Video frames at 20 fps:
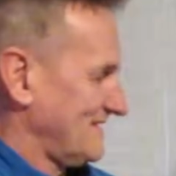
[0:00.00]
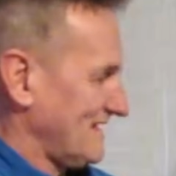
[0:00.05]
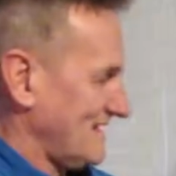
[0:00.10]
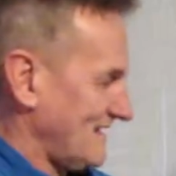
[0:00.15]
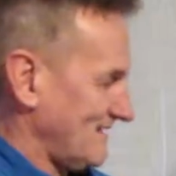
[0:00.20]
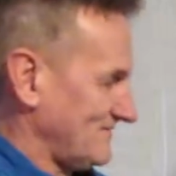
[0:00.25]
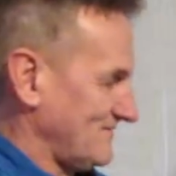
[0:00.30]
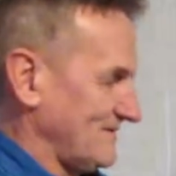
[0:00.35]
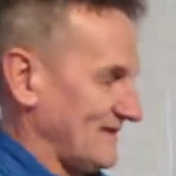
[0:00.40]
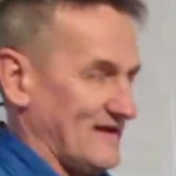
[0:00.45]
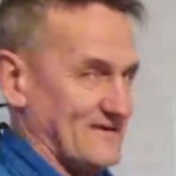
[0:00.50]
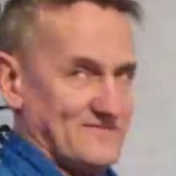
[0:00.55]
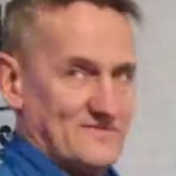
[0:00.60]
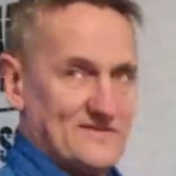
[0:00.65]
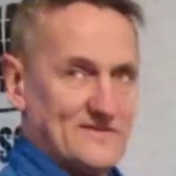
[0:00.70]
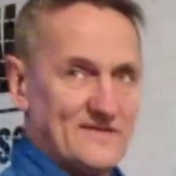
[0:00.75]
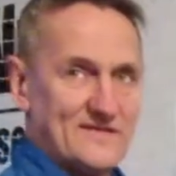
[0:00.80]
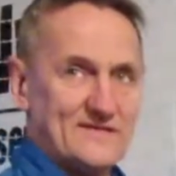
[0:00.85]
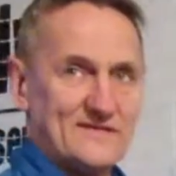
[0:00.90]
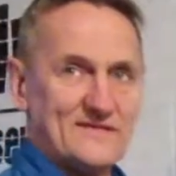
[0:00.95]
I've
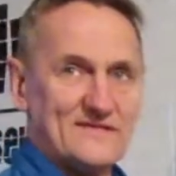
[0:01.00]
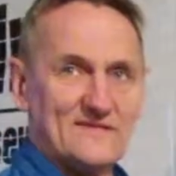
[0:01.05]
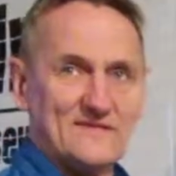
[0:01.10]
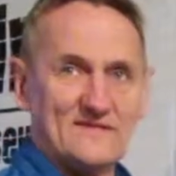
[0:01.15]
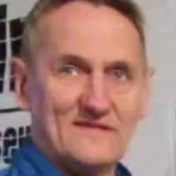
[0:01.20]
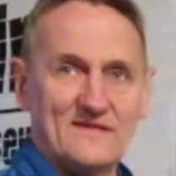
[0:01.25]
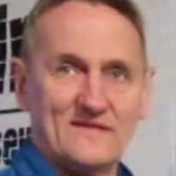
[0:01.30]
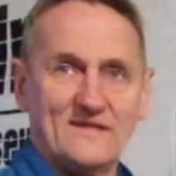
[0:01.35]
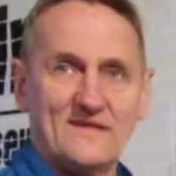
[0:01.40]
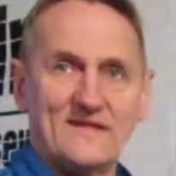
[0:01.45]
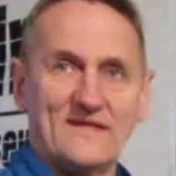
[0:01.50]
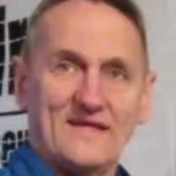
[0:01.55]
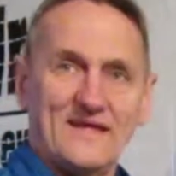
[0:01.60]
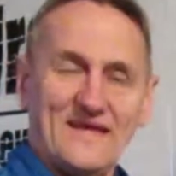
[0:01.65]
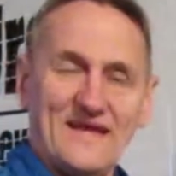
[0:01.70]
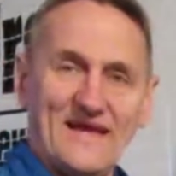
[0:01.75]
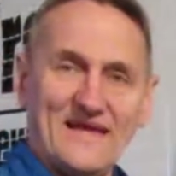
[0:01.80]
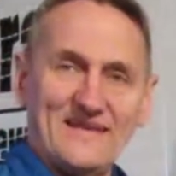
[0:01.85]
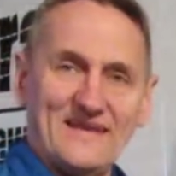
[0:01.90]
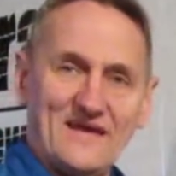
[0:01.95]
leveled it.
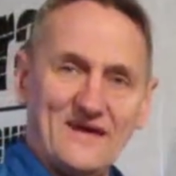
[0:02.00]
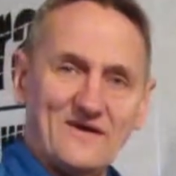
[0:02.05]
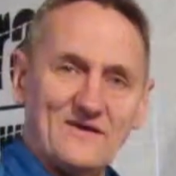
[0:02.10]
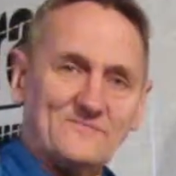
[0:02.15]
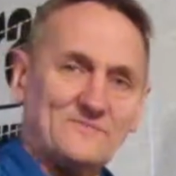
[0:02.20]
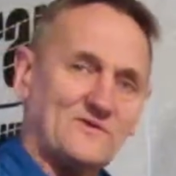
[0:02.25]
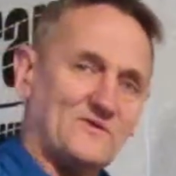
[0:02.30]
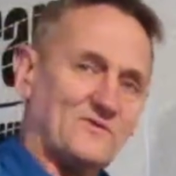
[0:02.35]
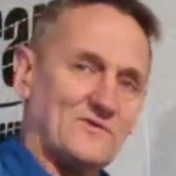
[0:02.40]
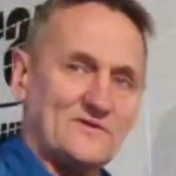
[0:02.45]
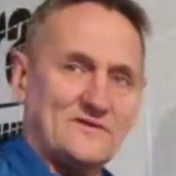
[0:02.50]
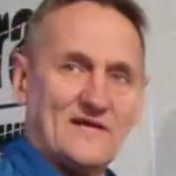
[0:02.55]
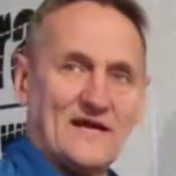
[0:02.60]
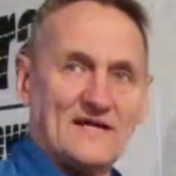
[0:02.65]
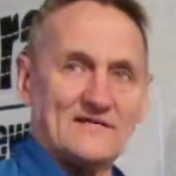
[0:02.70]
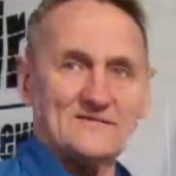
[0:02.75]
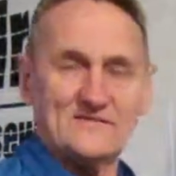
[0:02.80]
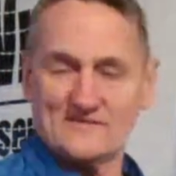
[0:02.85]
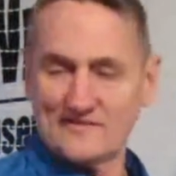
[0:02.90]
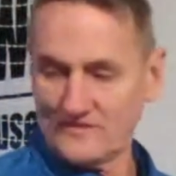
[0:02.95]
And now I'm going to
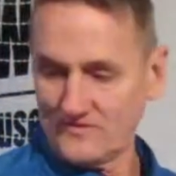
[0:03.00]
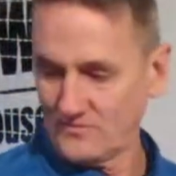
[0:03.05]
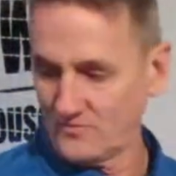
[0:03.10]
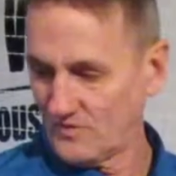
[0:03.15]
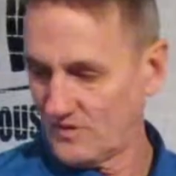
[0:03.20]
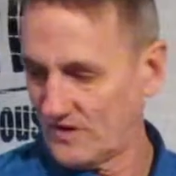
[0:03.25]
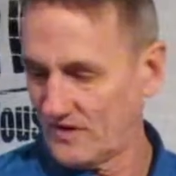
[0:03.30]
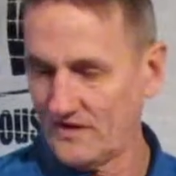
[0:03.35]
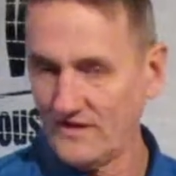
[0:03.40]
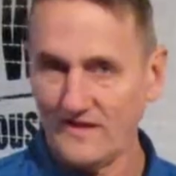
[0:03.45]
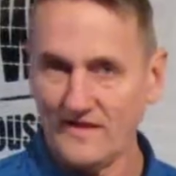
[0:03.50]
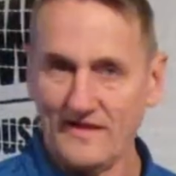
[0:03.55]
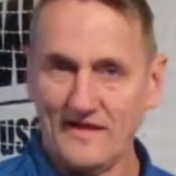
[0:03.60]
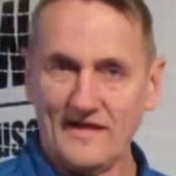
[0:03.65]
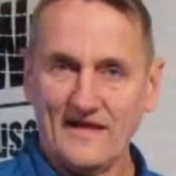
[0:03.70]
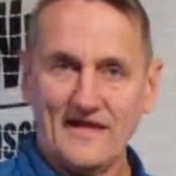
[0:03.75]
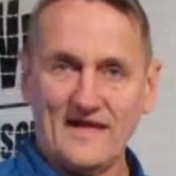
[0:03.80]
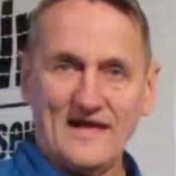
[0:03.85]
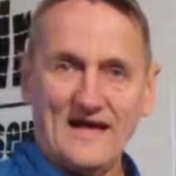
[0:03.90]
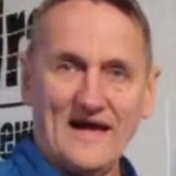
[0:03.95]
attach it to the wall.
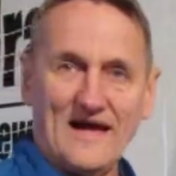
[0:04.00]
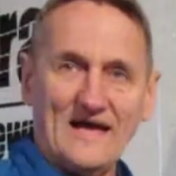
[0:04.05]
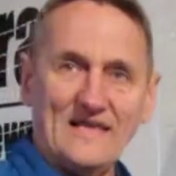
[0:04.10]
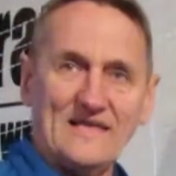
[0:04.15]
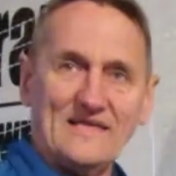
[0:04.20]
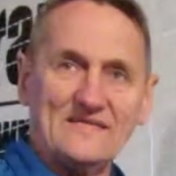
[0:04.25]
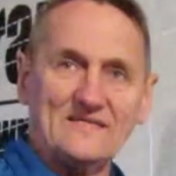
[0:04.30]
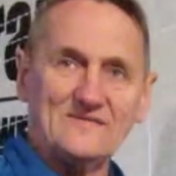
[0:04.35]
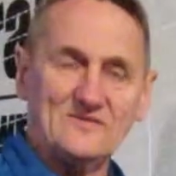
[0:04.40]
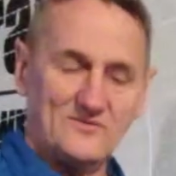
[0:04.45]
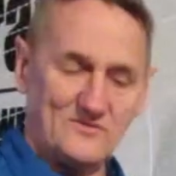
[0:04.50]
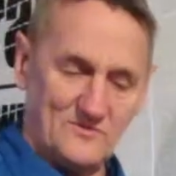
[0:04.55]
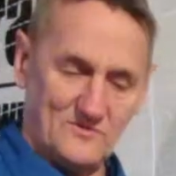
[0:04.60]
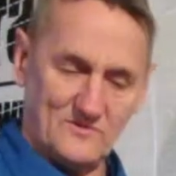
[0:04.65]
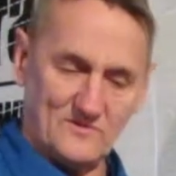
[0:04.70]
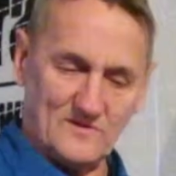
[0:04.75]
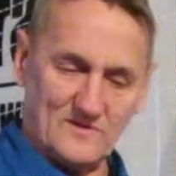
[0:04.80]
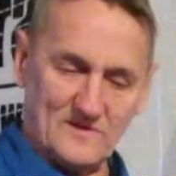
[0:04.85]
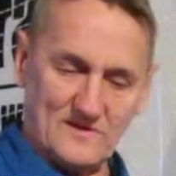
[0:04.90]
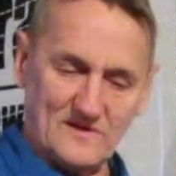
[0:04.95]
I like
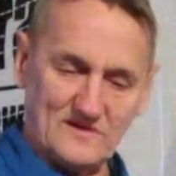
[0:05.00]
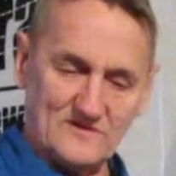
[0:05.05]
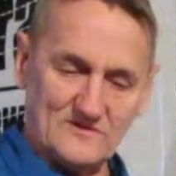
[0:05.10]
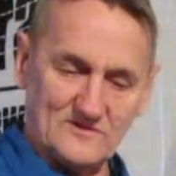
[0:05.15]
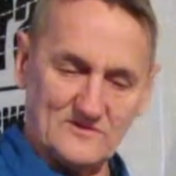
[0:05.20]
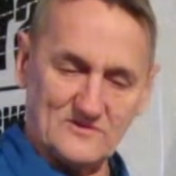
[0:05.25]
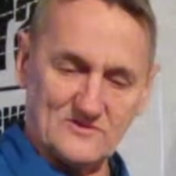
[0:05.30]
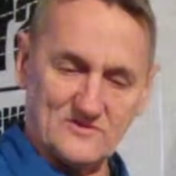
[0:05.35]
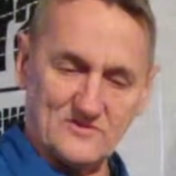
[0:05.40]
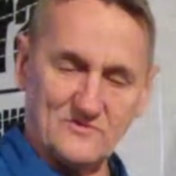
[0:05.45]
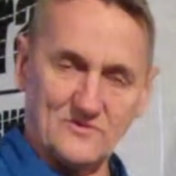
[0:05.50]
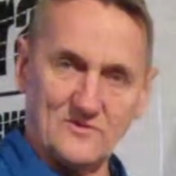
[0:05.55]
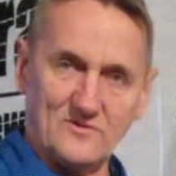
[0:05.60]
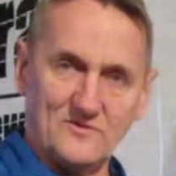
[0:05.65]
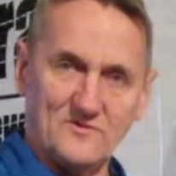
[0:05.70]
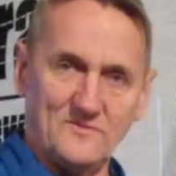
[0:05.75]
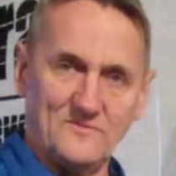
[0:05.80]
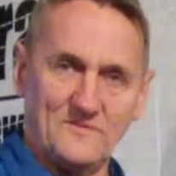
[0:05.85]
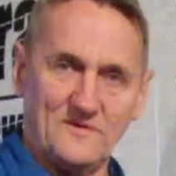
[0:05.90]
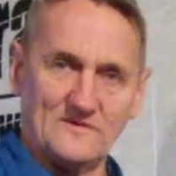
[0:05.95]
to use a
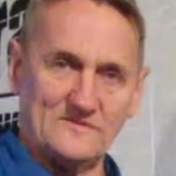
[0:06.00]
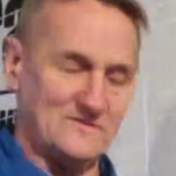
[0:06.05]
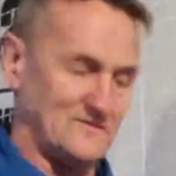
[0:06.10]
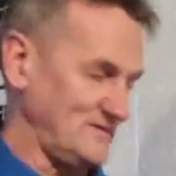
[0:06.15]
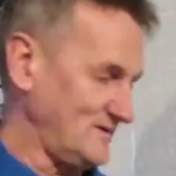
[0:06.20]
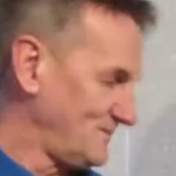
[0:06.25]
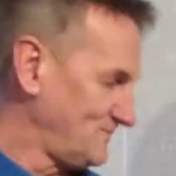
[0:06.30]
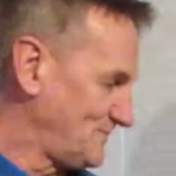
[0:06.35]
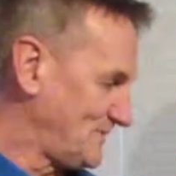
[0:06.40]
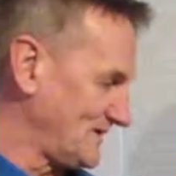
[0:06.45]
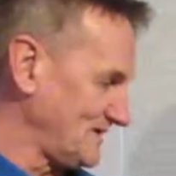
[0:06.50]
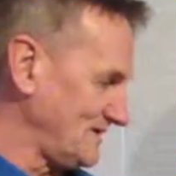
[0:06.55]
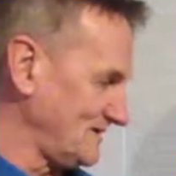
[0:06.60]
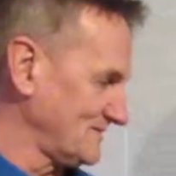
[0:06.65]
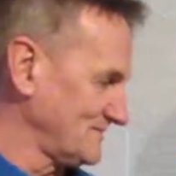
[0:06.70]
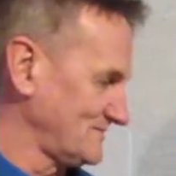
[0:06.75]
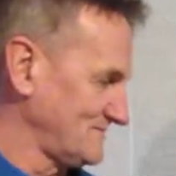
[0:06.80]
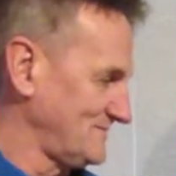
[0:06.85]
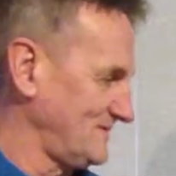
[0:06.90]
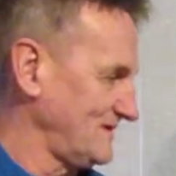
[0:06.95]
screw, but
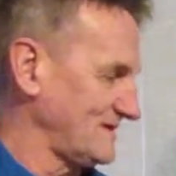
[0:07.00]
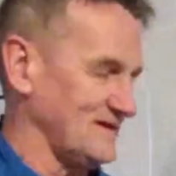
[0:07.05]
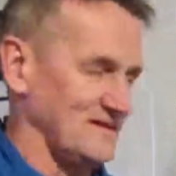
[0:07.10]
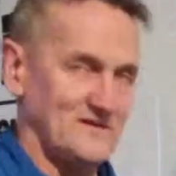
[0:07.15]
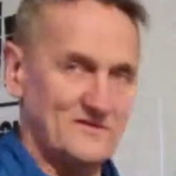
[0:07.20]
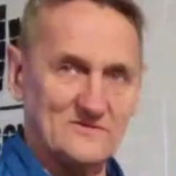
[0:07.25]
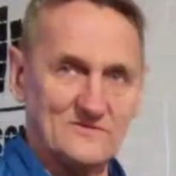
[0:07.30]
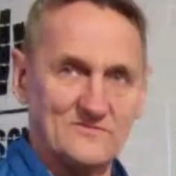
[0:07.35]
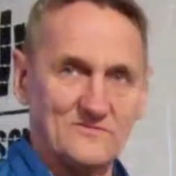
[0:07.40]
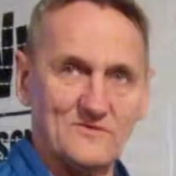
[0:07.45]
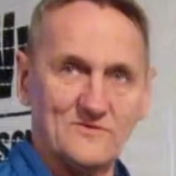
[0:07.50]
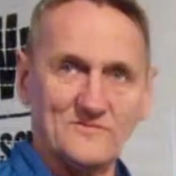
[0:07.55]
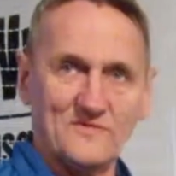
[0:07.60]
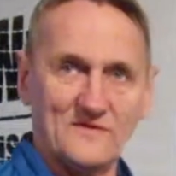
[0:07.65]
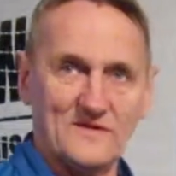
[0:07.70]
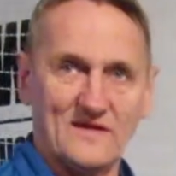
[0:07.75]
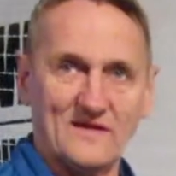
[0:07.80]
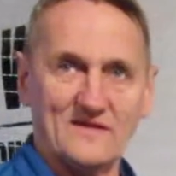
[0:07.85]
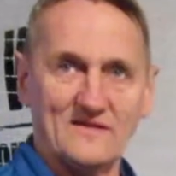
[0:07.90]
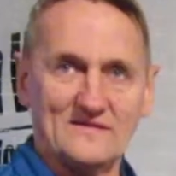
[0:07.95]
you can use a
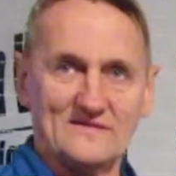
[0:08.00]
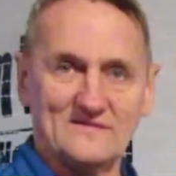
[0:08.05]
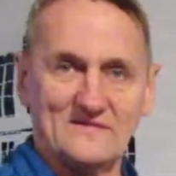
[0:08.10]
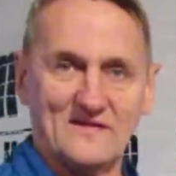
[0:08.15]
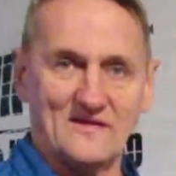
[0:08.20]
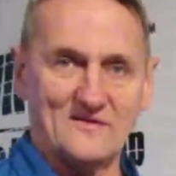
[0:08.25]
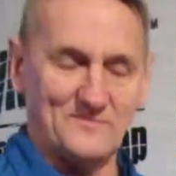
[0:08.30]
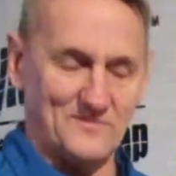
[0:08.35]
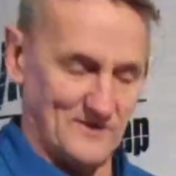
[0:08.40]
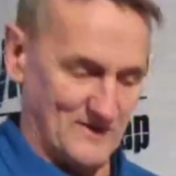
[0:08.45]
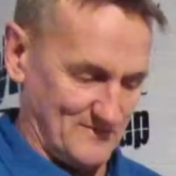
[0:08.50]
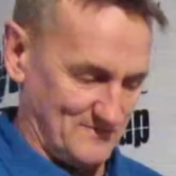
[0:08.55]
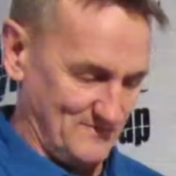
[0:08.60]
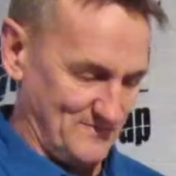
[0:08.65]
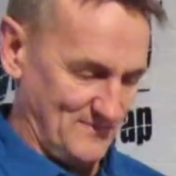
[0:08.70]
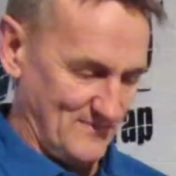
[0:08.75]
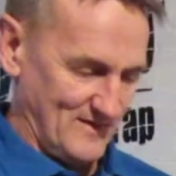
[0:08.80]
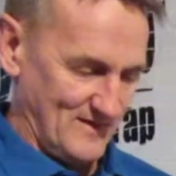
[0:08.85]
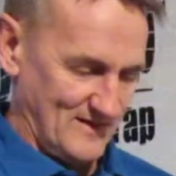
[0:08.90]
roofing nail, that's not a problem.